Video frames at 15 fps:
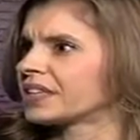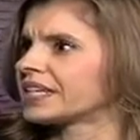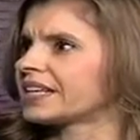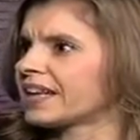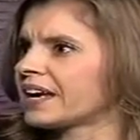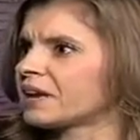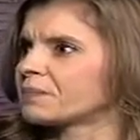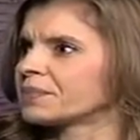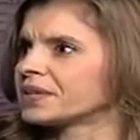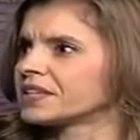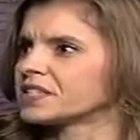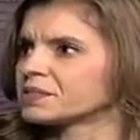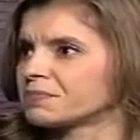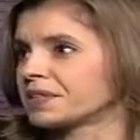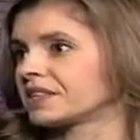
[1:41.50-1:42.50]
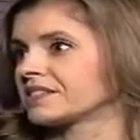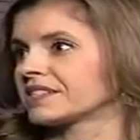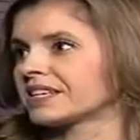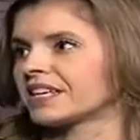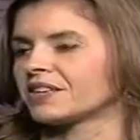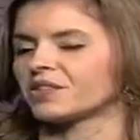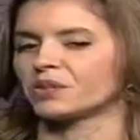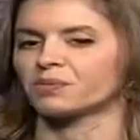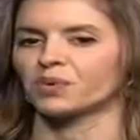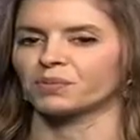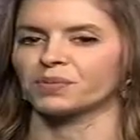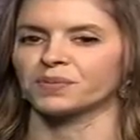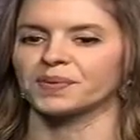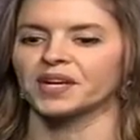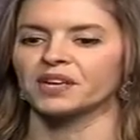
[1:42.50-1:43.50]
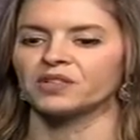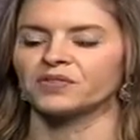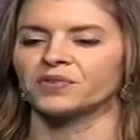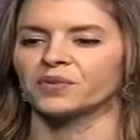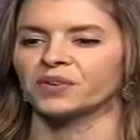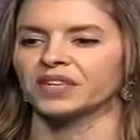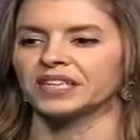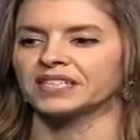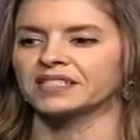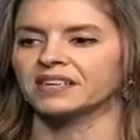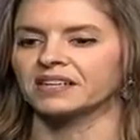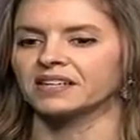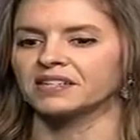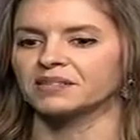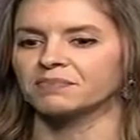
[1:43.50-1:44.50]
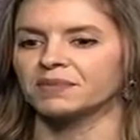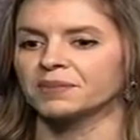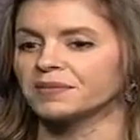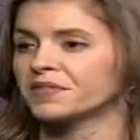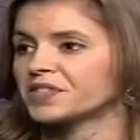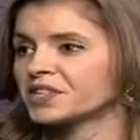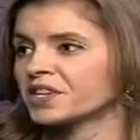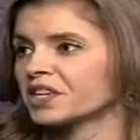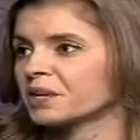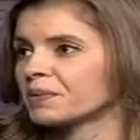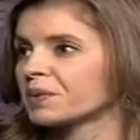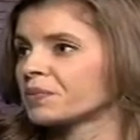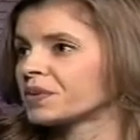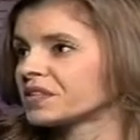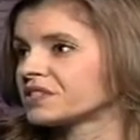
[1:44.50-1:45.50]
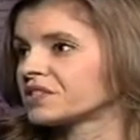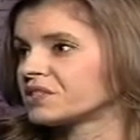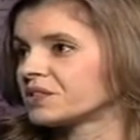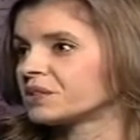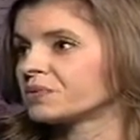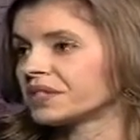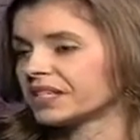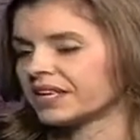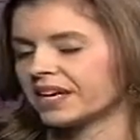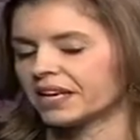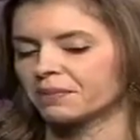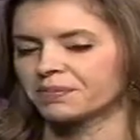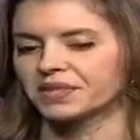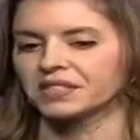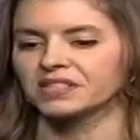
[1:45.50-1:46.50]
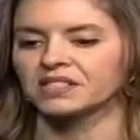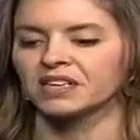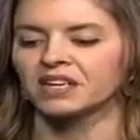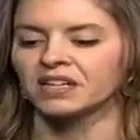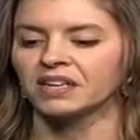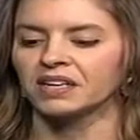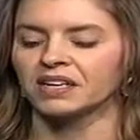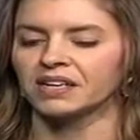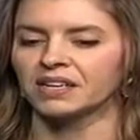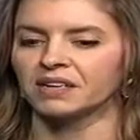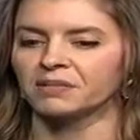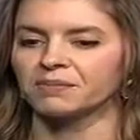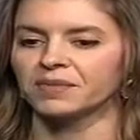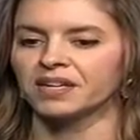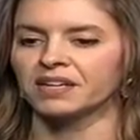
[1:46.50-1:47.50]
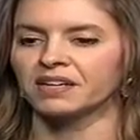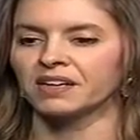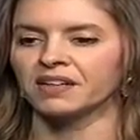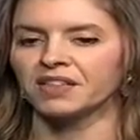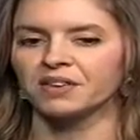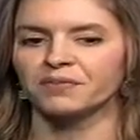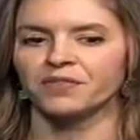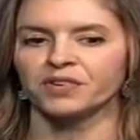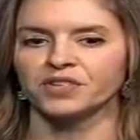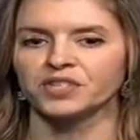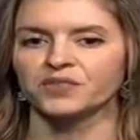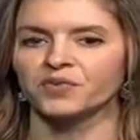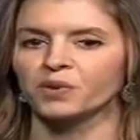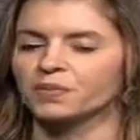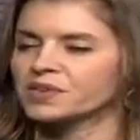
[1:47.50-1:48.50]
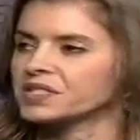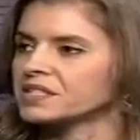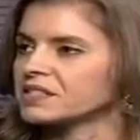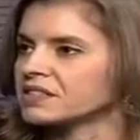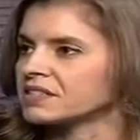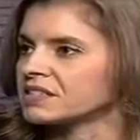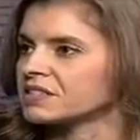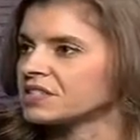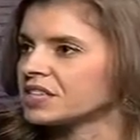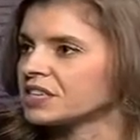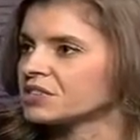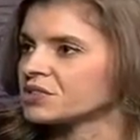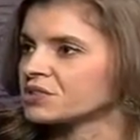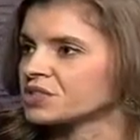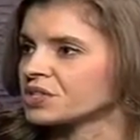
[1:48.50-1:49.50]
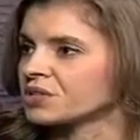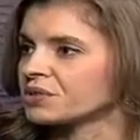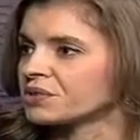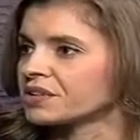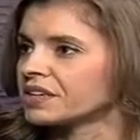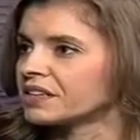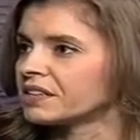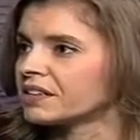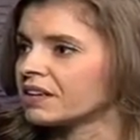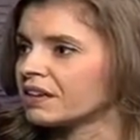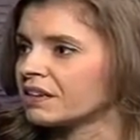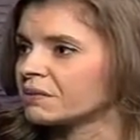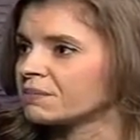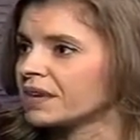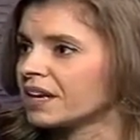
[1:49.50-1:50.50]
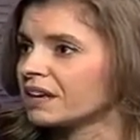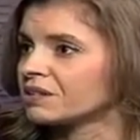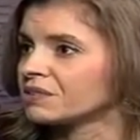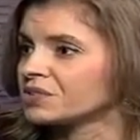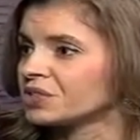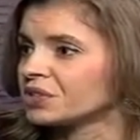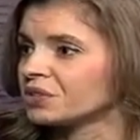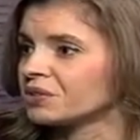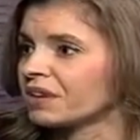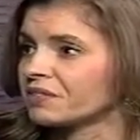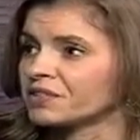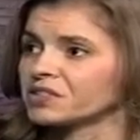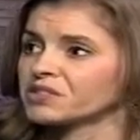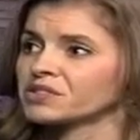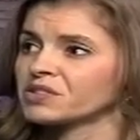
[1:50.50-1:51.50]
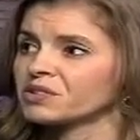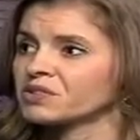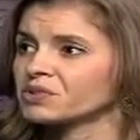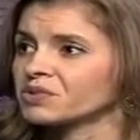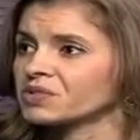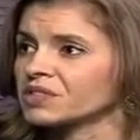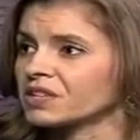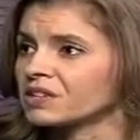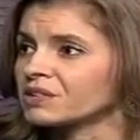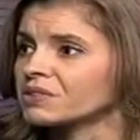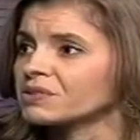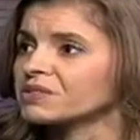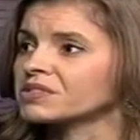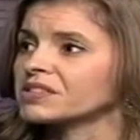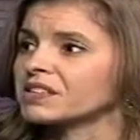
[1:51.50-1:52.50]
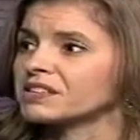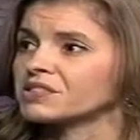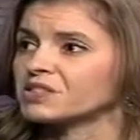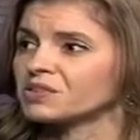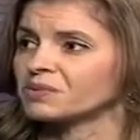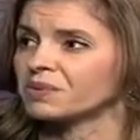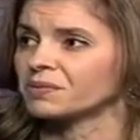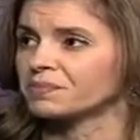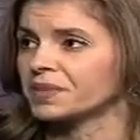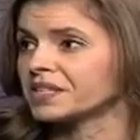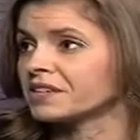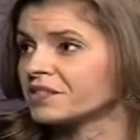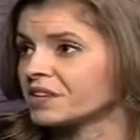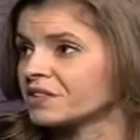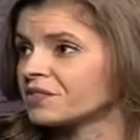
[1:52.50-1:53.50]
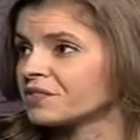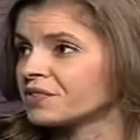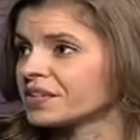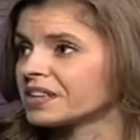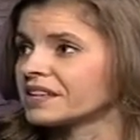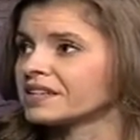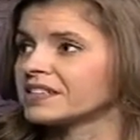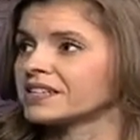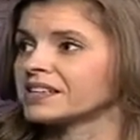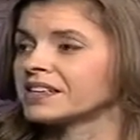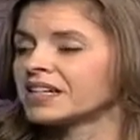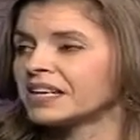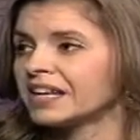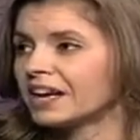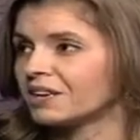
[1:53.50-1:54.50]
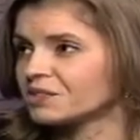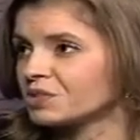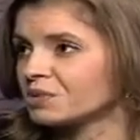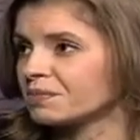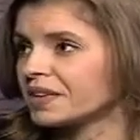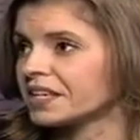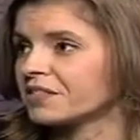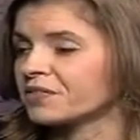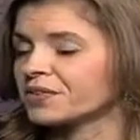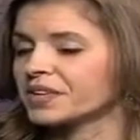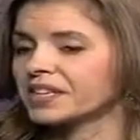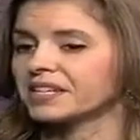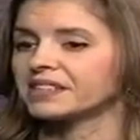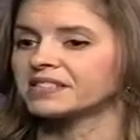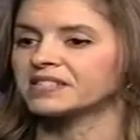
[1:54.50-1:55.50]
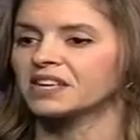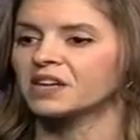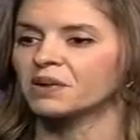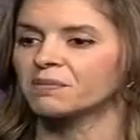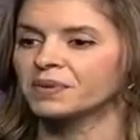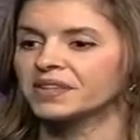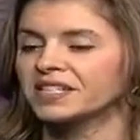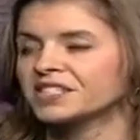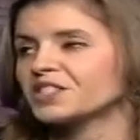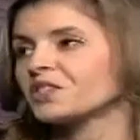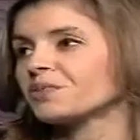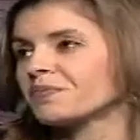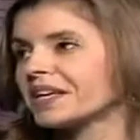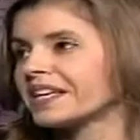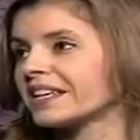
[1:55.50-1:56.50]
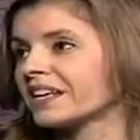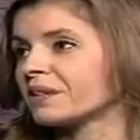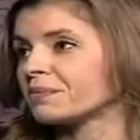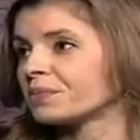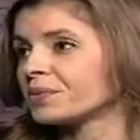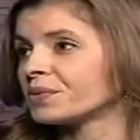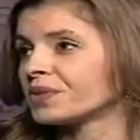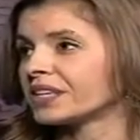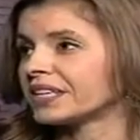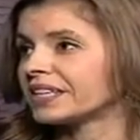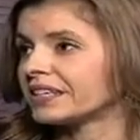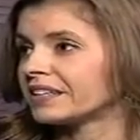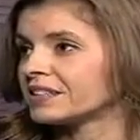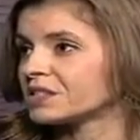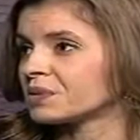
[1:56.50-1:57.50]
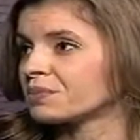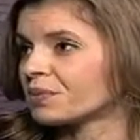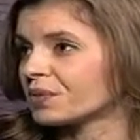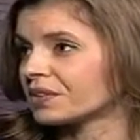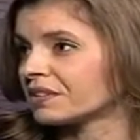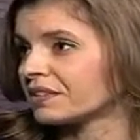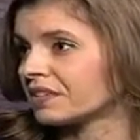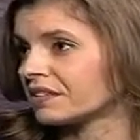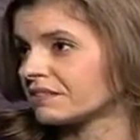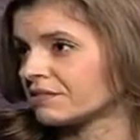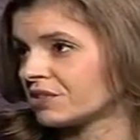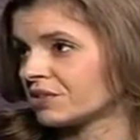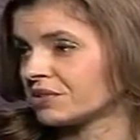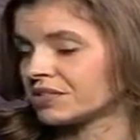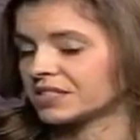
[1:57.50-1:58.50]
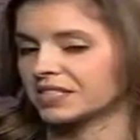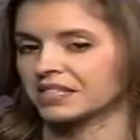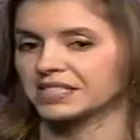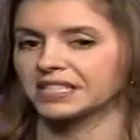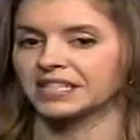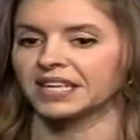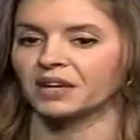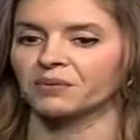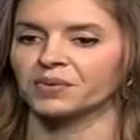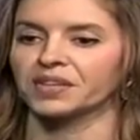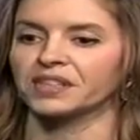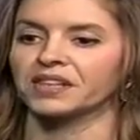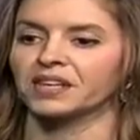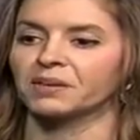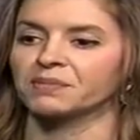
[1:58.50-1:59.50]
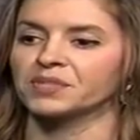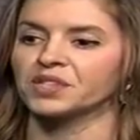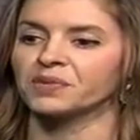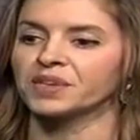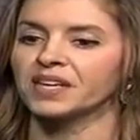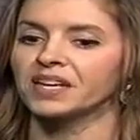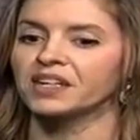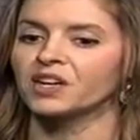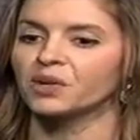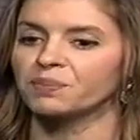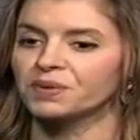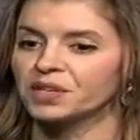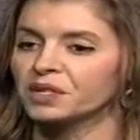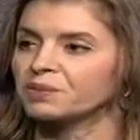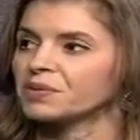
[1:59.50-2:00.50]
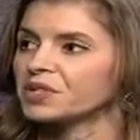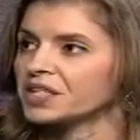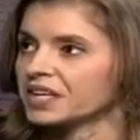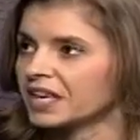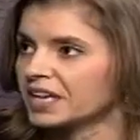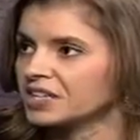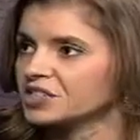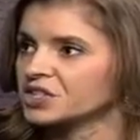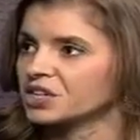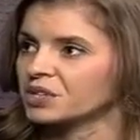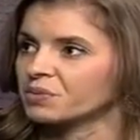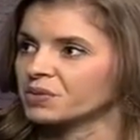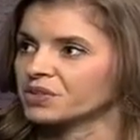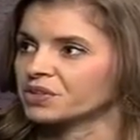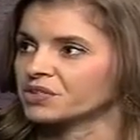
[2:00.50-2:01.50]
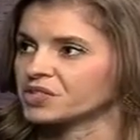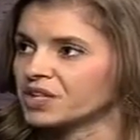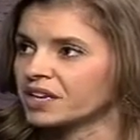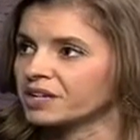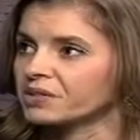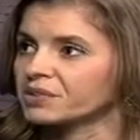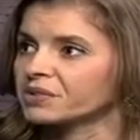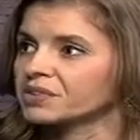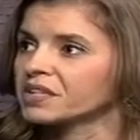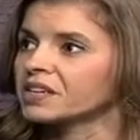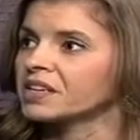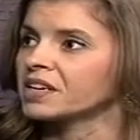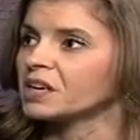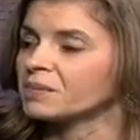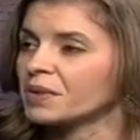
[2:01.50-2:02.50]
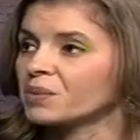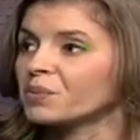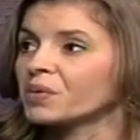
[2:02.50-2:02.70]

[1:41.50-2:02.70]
it happens, mm-hmm. because again, they're more prepared for it, and maybe even talking about what to do when it happens. I think first and foremost, it's good to teach your children how to have good social skills and to be a good friend and how to make friends, but they still may get bullied, and it's important that you're discussing that with them. So again, open communication with your child about